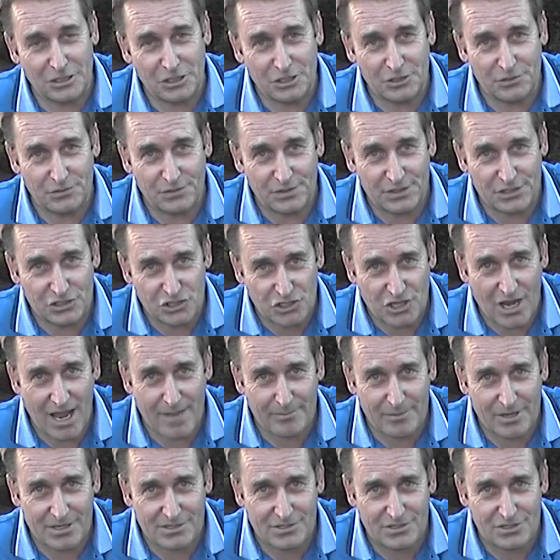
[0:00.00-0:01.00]
the sharp
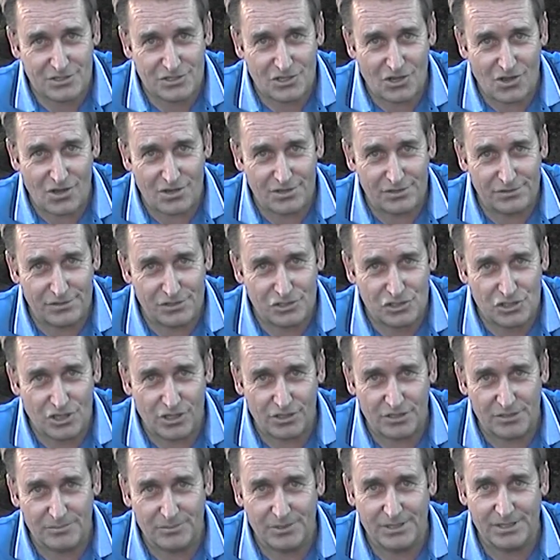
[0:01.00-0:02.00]
edge design on the
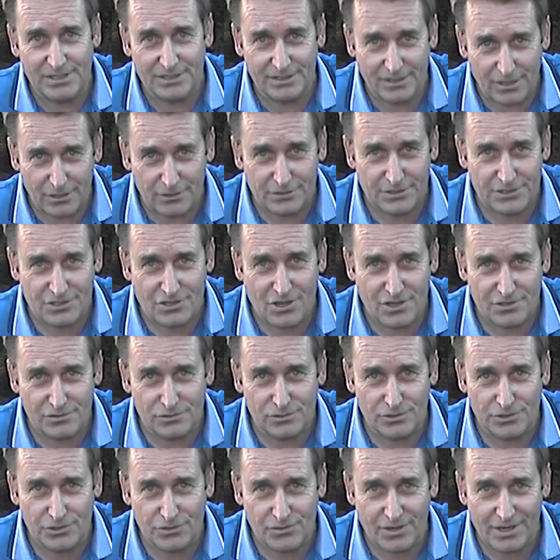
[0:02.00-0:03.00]
shoulder being an old design
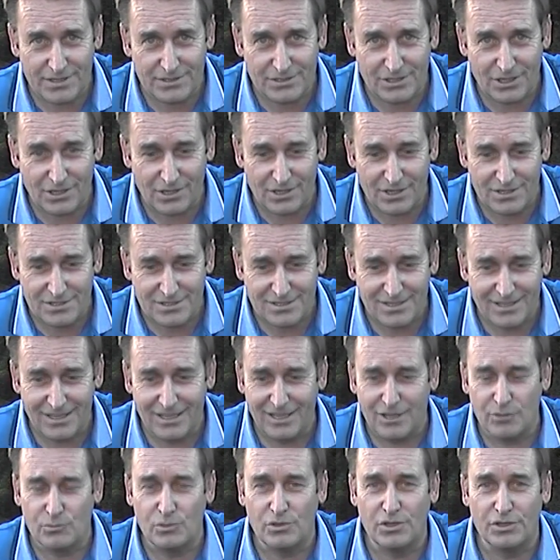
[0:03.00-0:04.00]
all-terrain tyres.
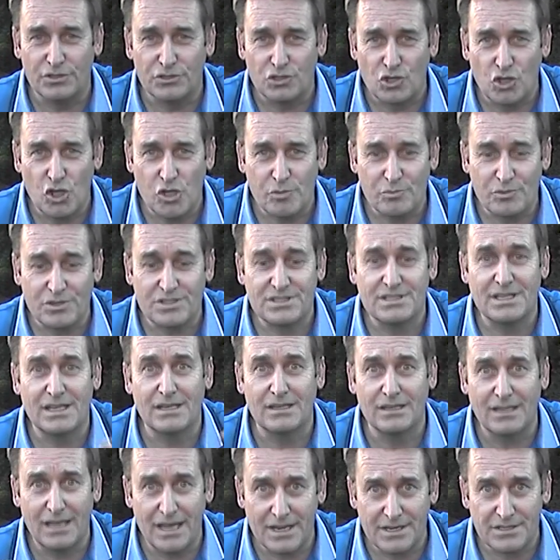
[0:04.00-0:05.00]
Well, on the Cooper it's their
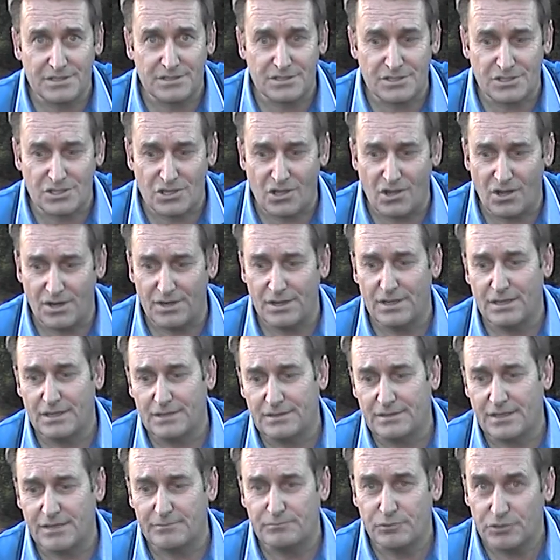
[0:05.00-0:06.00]
latest design.
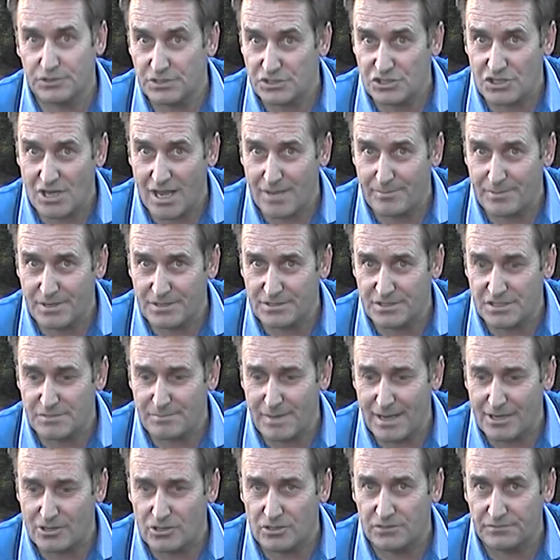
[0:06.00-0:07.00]
They put the sharp edges
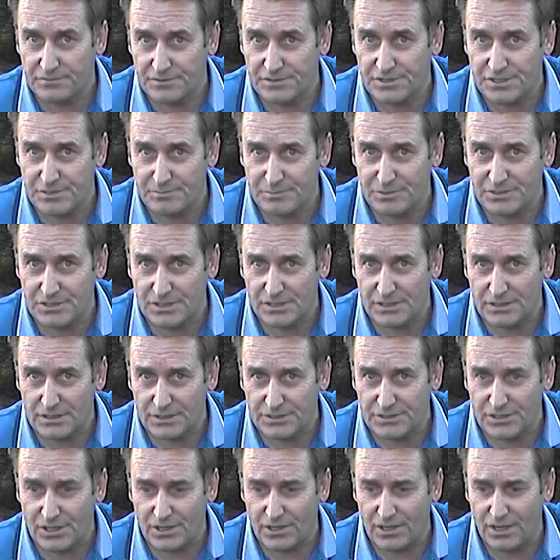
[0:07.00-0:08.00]
back on for this particular
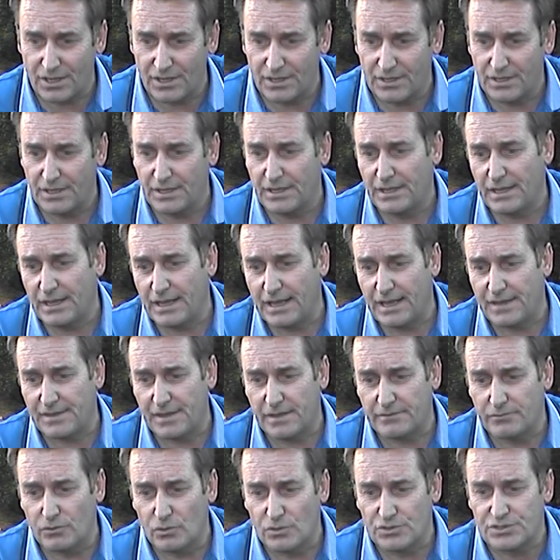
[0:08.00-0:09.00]
tyre, and
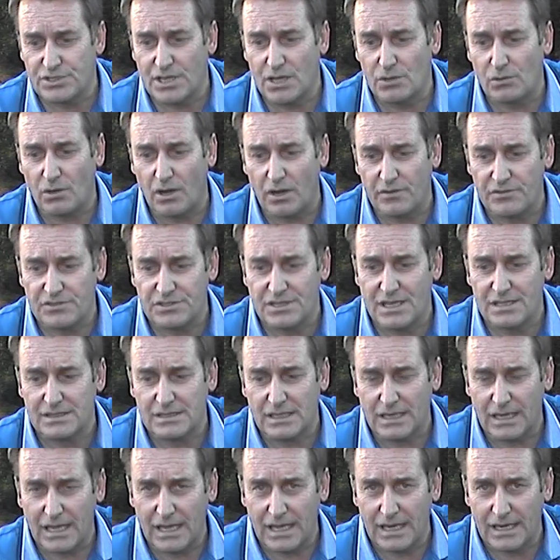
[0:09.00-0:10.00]
they've also offset the
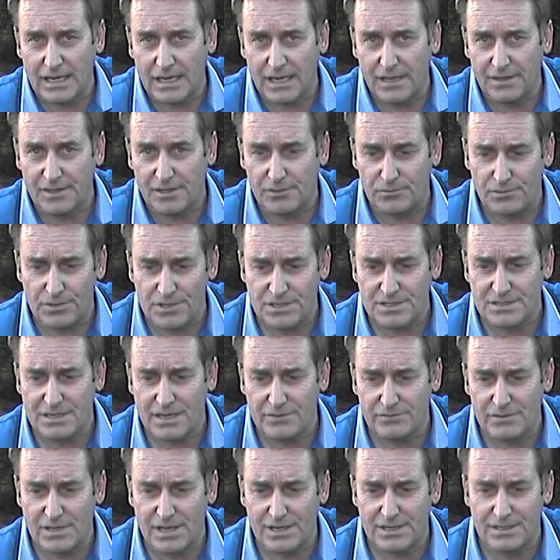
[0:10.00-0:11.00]
lug. And the reason they've
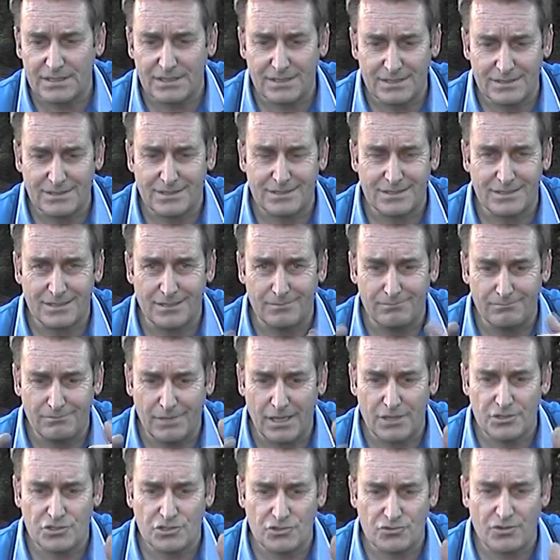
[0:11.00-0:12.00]
done it is it's the
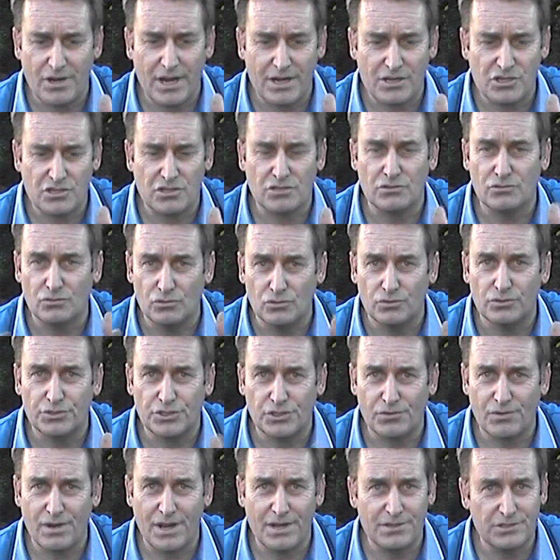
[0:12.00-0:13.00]
most traction
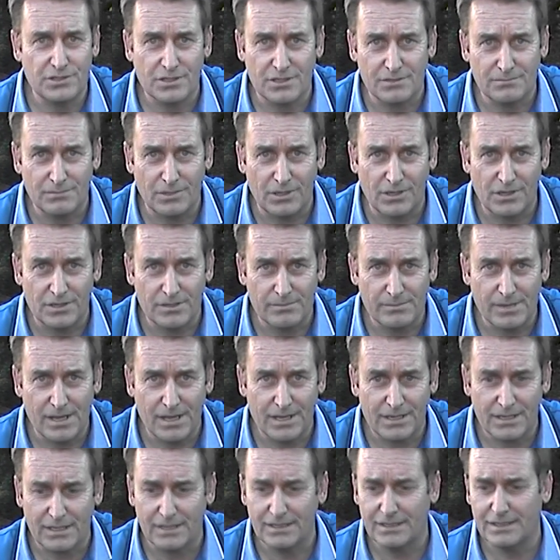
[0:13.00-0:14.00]
all-terrain you can buy in the
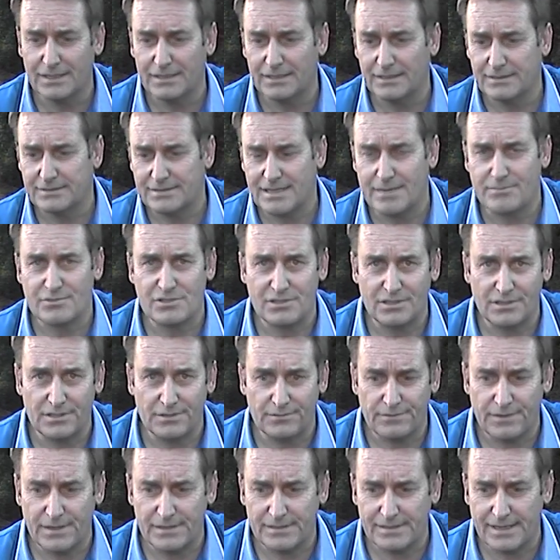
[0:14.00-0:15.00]
market. It's absolutely
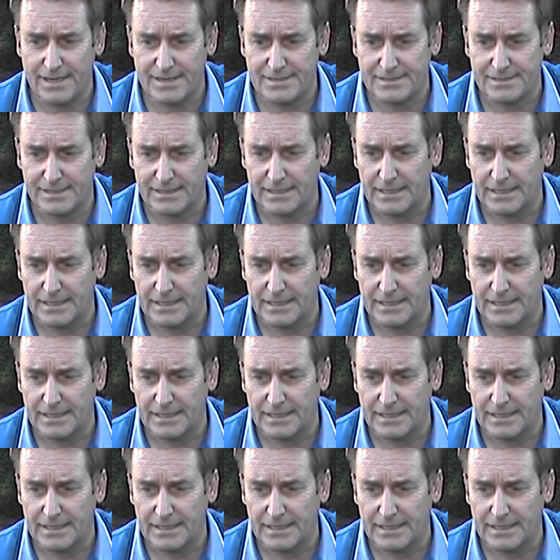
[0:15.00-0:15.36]
fantastic.